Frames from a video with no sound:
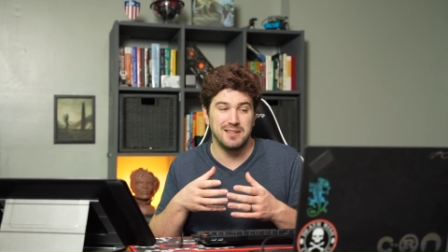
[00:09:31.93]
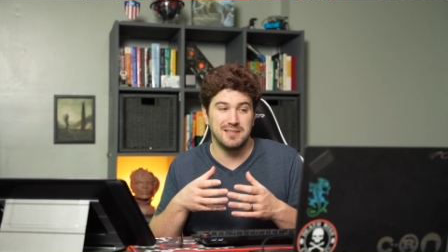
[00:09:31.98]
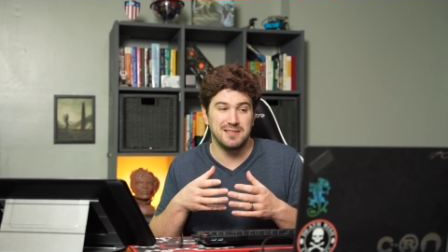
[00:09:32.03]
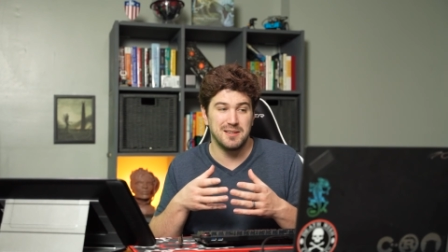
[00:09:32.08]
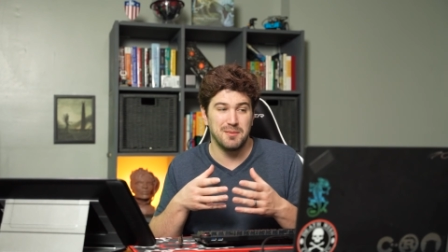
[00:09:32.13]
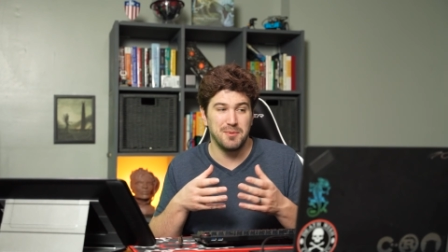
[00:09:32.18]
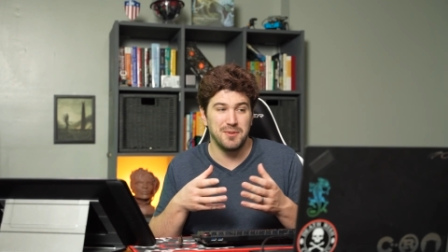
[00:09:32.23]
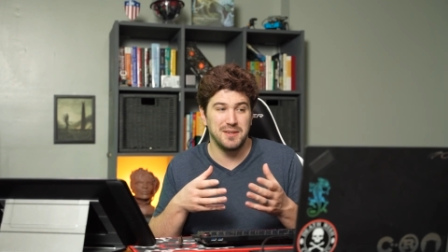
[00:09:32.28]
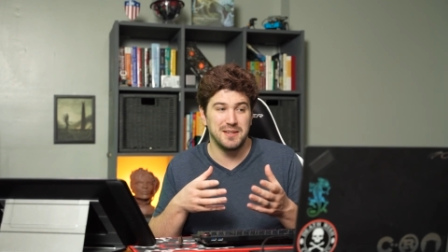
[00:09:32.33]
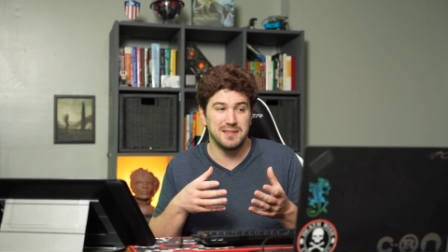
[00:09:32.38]

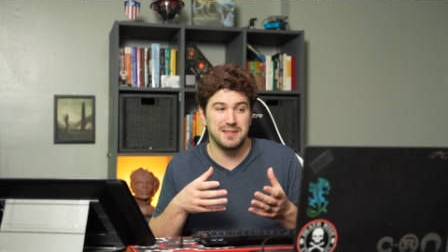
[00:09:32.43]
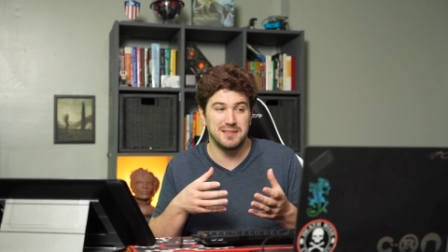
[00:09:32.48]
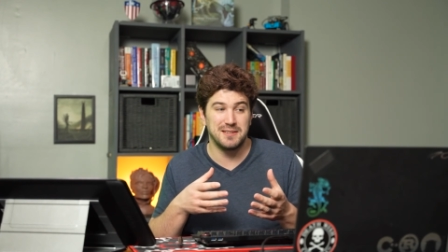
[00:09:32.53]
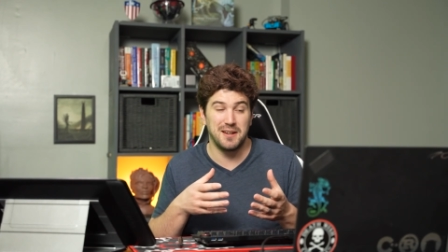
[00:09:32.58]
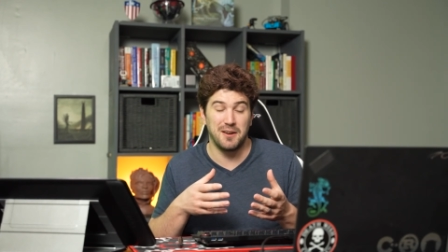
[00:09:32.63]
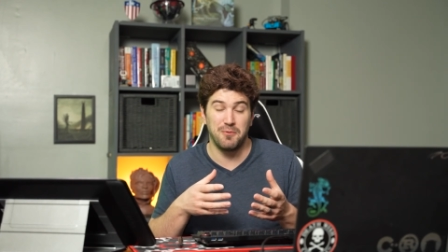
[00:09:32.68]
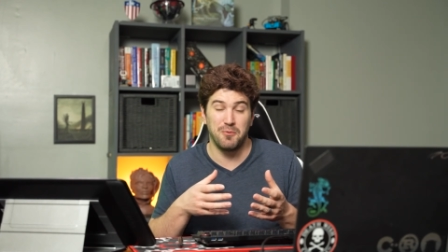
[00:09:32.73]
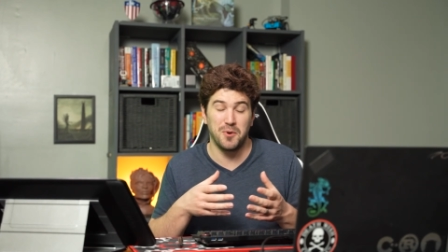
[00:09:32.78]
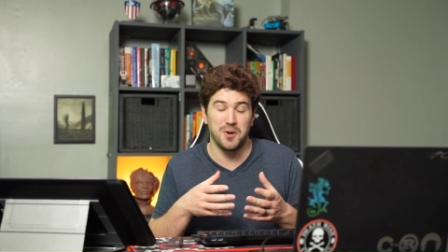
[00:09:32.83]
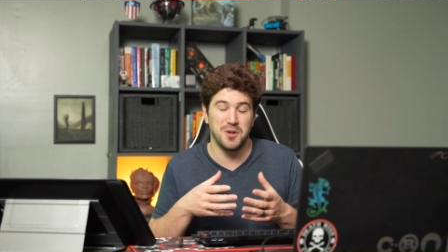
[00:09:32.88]
some of this
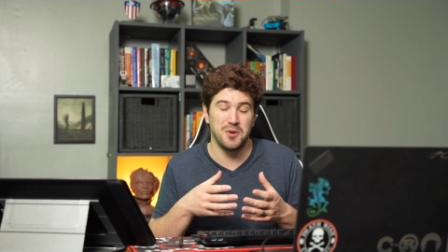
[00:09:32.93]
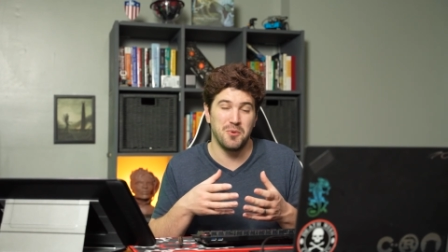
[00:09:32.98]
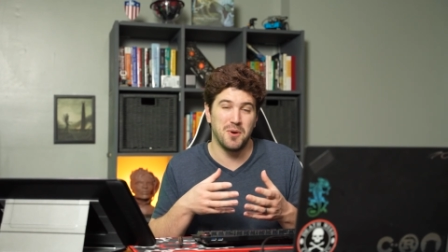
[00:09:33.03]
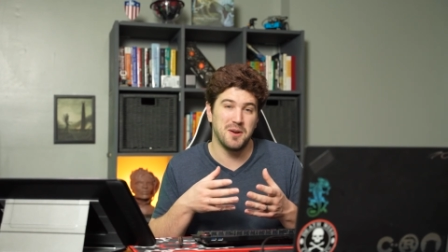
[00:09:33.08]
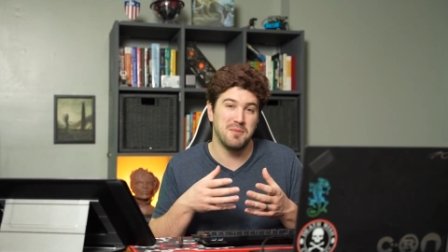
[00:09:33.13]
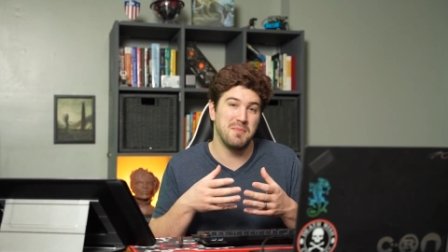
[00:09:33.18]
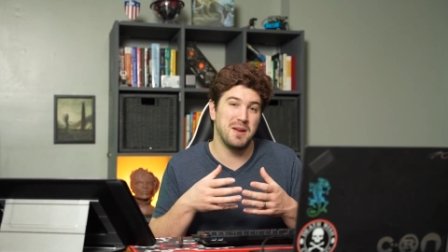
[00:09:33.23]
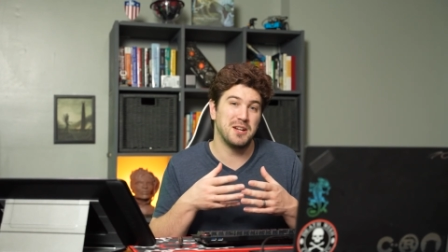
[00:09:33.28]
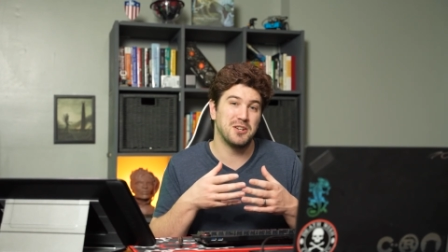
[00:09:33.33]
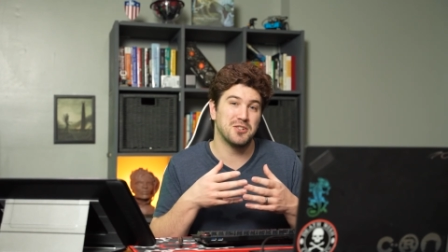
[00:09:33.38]
stuff where you want
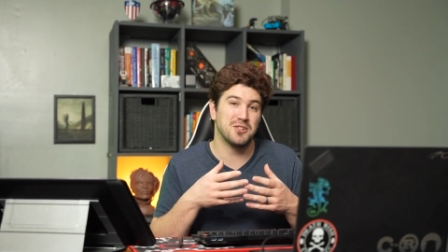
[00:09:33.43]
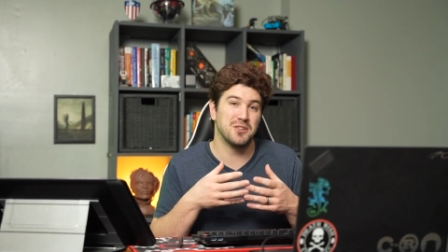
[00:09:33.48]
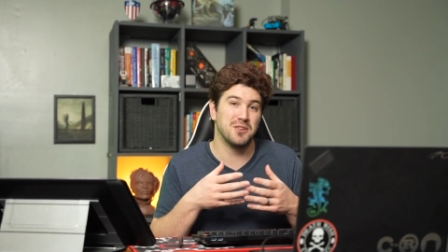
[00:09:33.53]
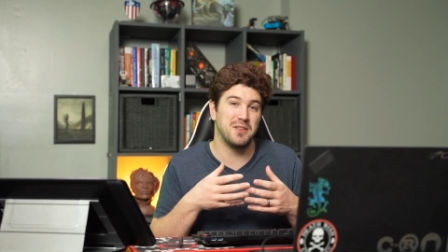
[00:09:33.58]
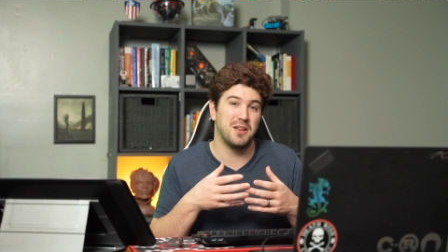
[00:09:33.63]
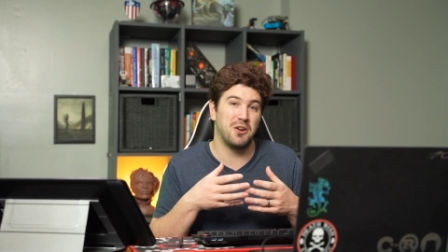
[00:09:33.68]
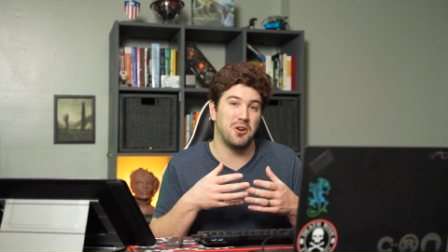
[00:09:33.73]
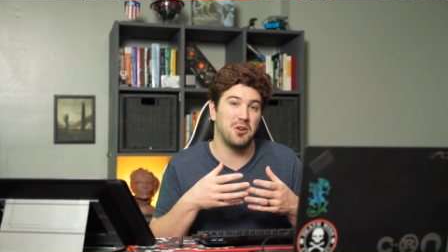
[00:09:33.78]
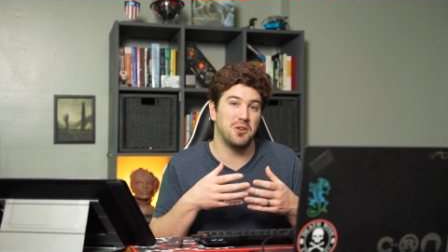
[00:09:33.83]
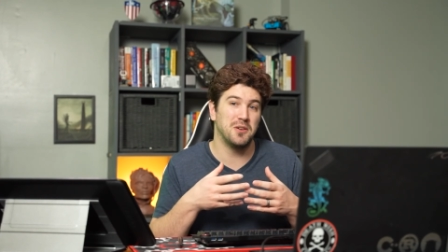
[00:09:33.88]
to make sure
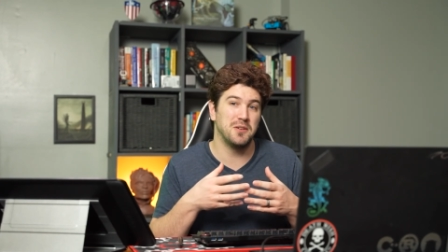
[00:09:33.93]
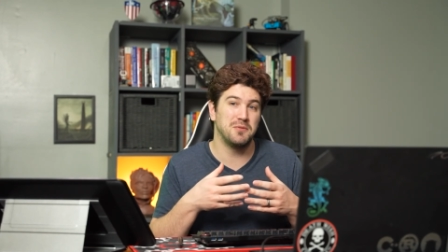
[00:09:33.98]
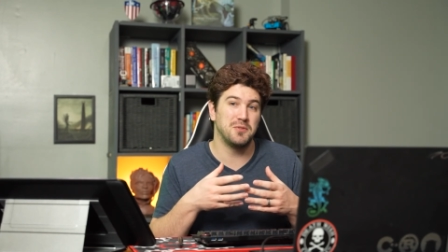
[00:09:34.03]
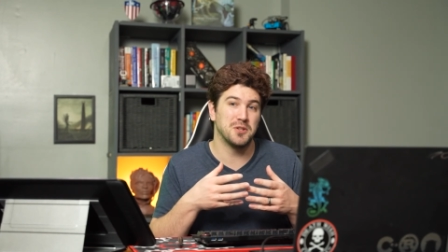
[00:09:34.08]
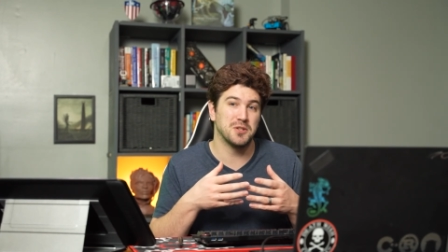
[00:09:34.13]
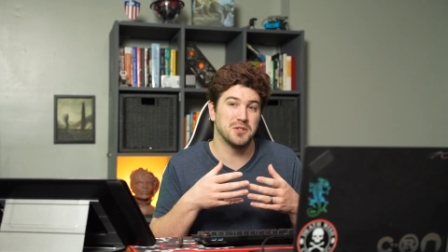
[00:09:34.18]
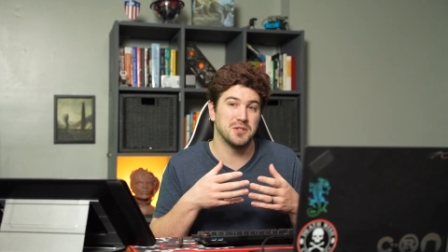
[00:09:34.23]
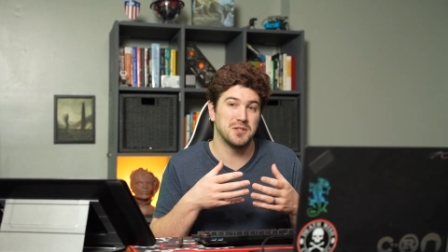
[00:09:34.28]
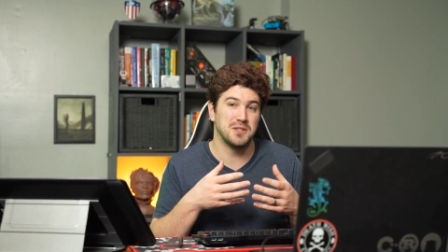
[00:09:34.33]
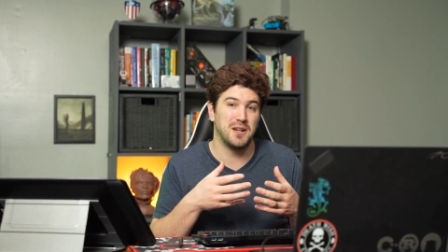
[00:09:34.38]
that all of
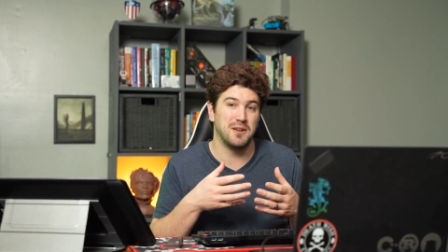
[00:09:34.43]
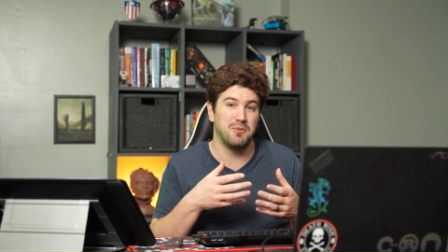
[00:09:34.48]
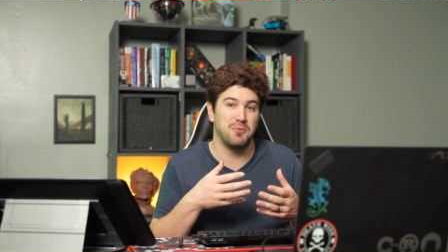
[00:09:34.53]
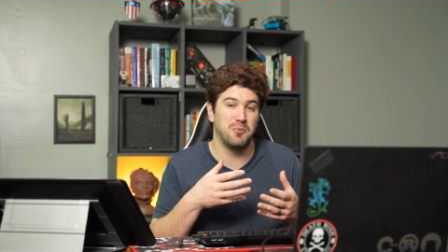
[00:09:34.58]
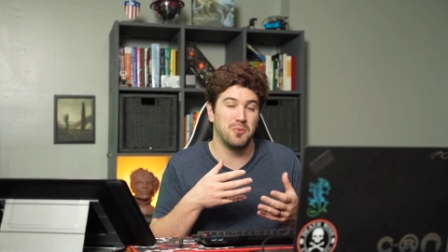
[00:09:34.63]
your stuff